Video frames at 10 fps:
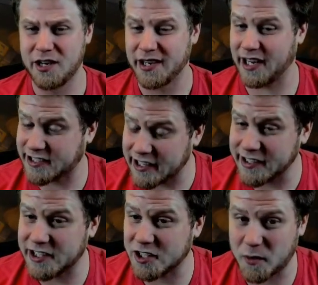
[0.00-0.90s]
Got Deadly
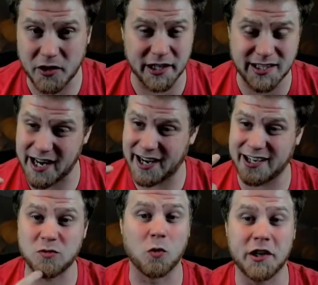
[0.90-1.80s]
Dispute as that
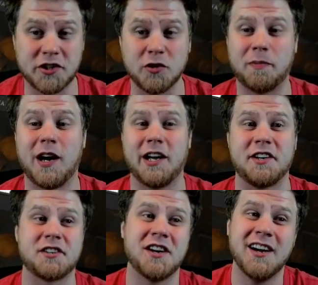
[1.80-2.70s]
nice 1-2
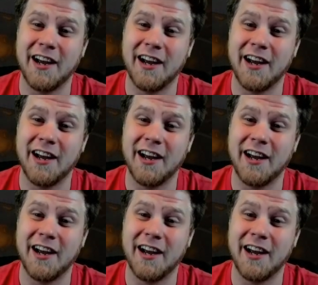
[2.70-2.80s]
punch.